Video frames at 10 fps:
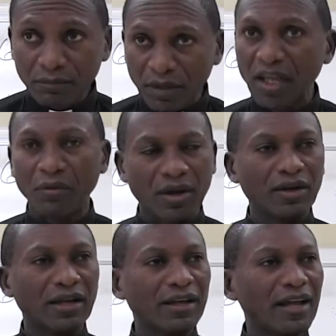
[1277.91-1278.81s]

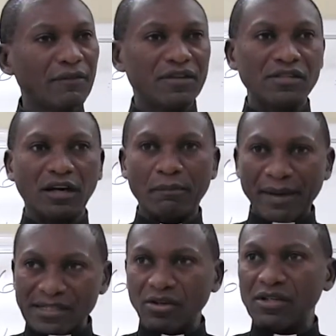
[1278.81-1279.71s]
Period. If it's not
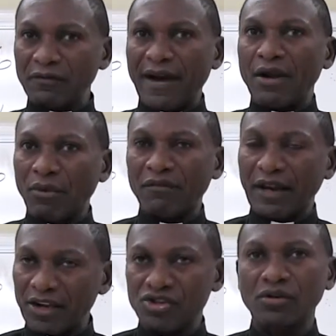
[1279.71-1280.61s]
based on divine
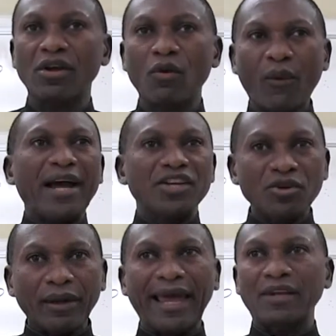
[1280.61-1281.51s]
revelation, where do
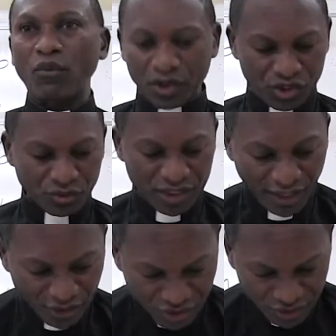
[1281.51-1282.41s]
you get what you
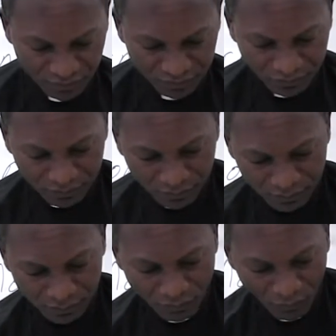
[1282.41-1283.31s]
teach?
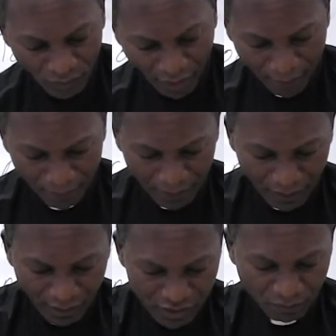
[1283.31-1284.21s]
Okay,
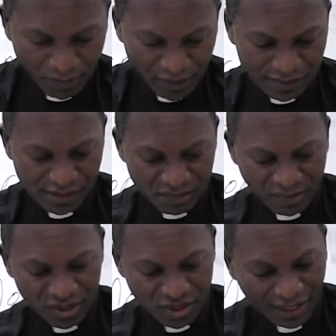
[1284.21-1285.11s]
so Peter's
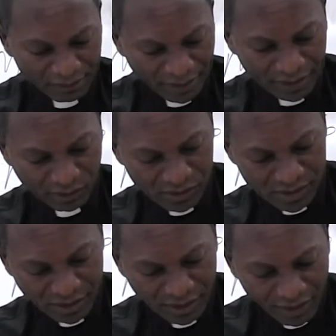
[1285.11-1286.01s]
speech at
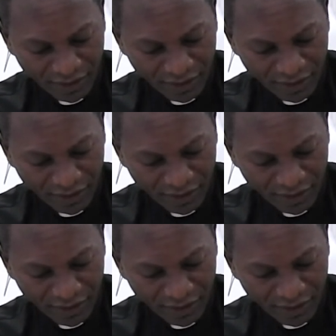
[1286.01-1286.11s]
Pentecost.